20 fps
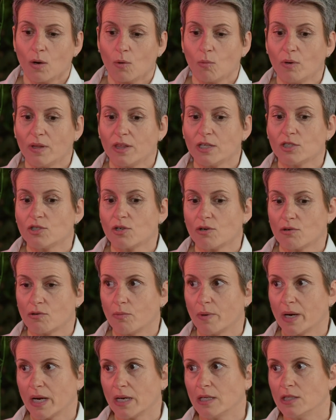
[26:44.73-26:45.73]
With a dog,
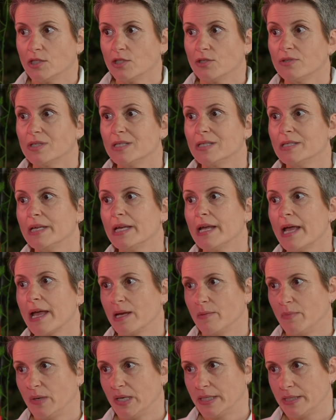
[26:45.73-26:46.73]
we're going to do
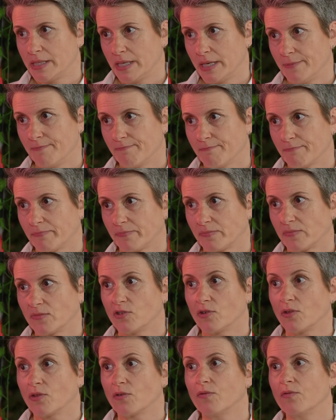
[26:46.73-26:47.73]
CABC.
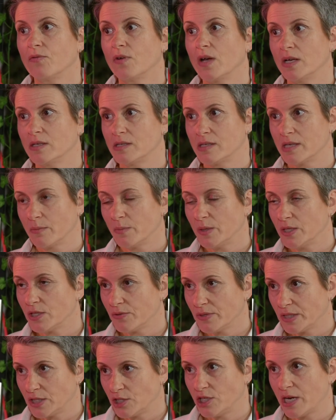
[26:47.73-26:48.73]
So the first thing we do
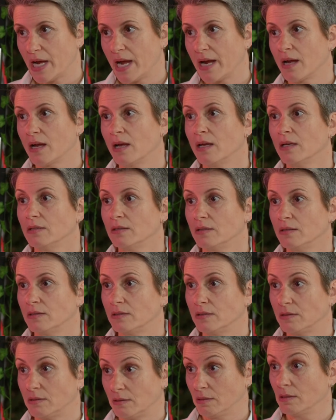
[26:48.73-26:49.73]
is check,
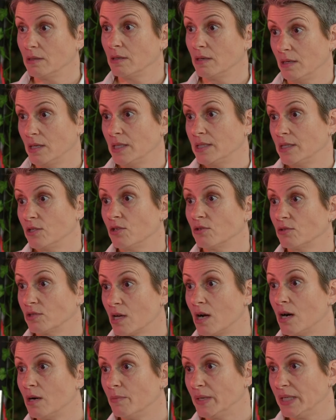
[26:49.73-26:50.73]
is the dog's
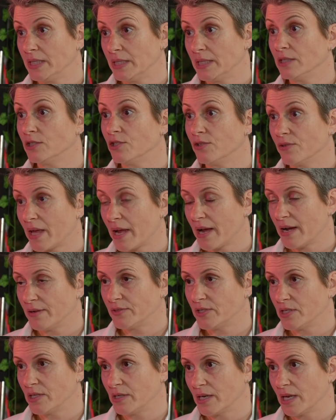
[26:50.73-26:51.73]
heart beating? Do they have
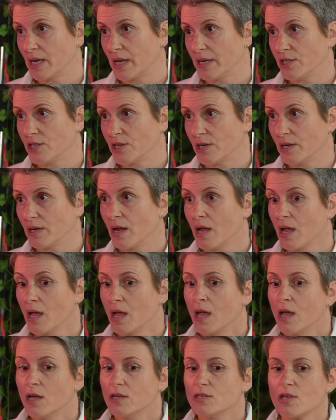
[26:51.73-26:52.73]

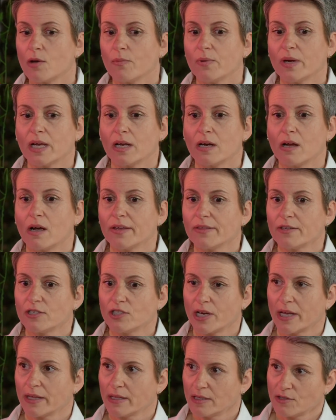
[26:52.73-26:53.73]
circulation? So we can either
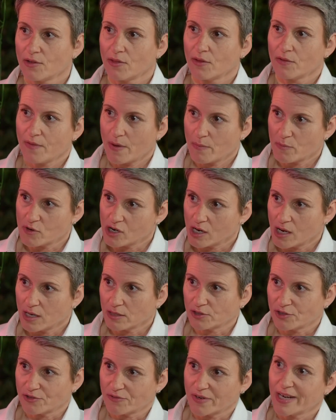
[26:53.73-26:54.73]
check this on the femoral
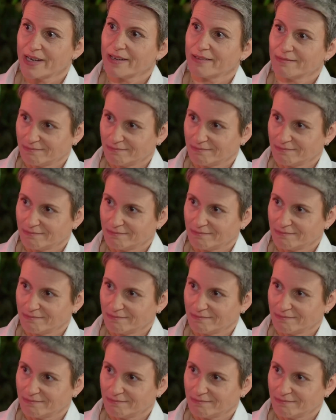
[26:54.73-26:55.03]
artery,